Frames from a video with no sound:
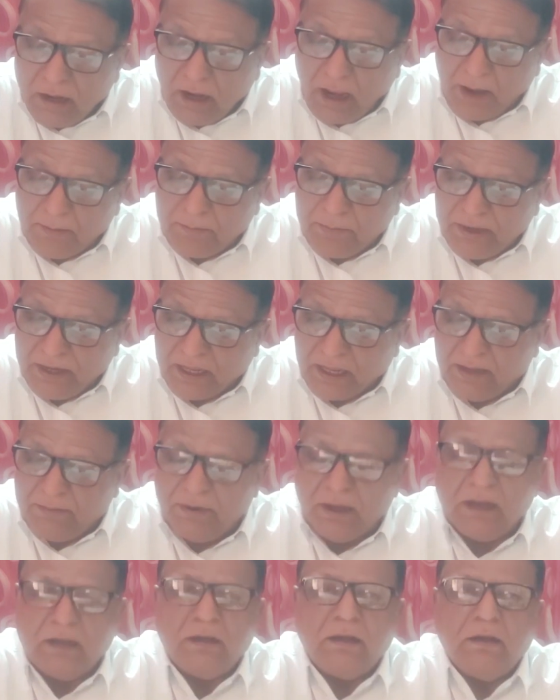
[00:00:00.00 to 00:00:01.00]

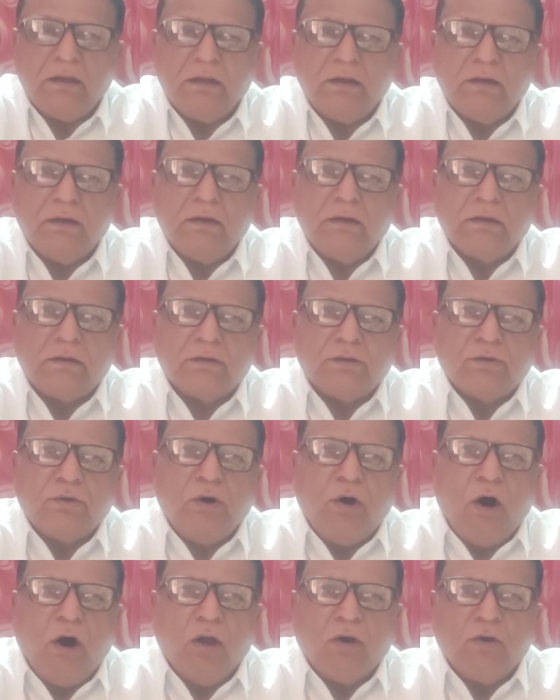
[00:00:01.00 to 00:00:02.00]
applicable to
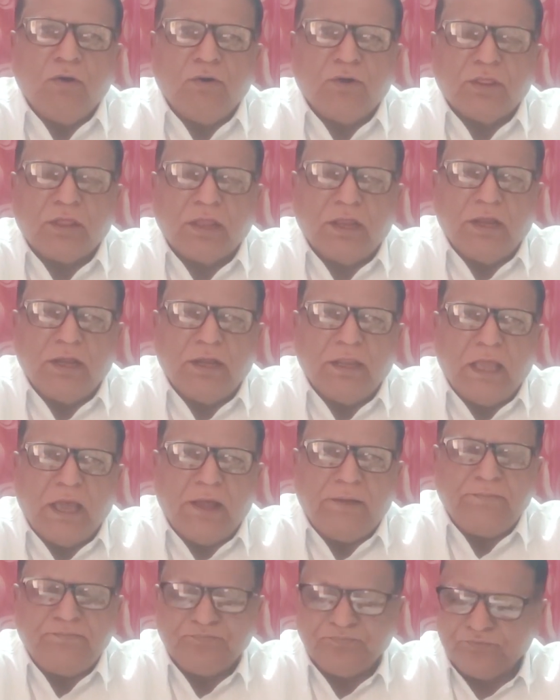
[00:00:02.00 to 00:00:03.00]
all over
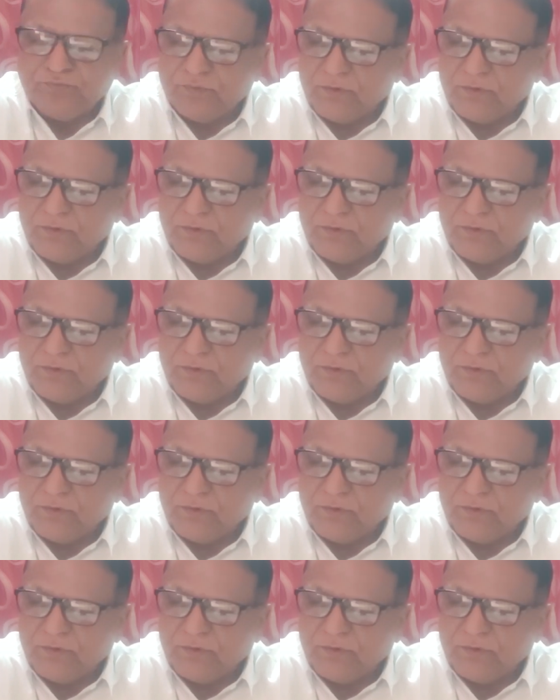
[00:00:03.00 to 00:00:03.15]
India.